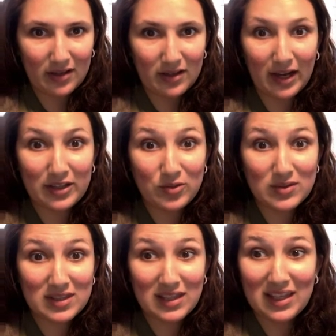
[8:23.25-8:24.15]
I used
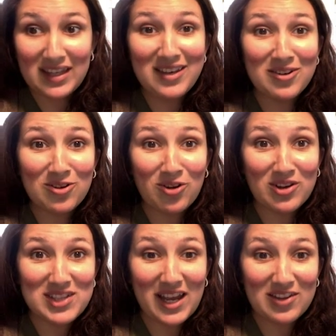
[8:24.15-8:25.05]
the
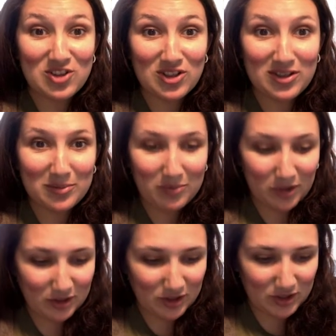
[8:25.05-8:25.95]
crosshatcher
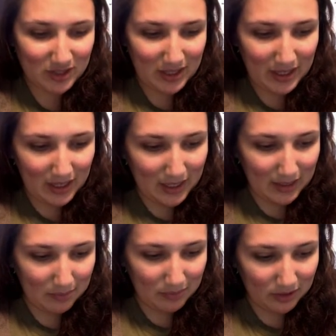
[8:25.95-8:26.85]
brush, and
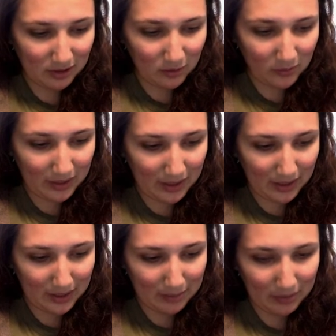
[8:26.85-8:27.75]
below it I
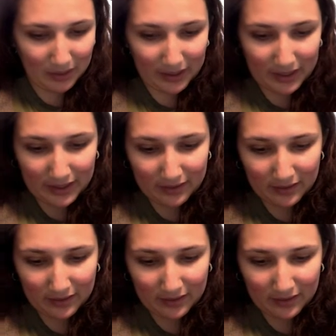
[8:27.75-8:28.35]
applied